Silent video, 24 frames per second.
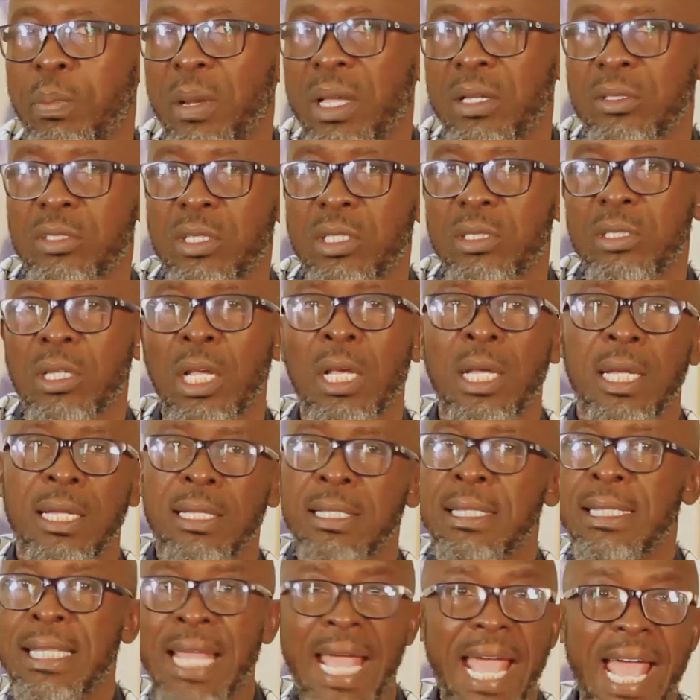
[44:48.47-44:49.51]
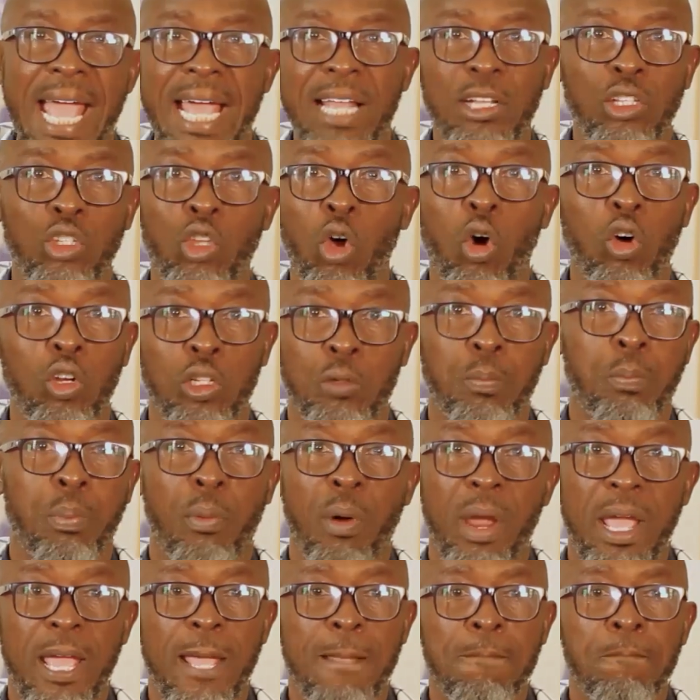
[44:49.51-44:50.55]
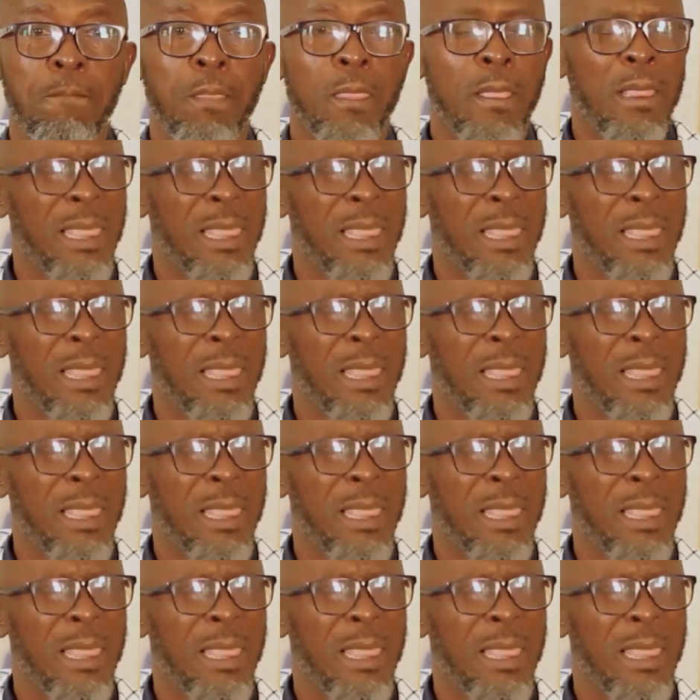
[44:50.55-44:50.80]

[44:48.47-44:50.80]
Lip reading: places. They don't pray.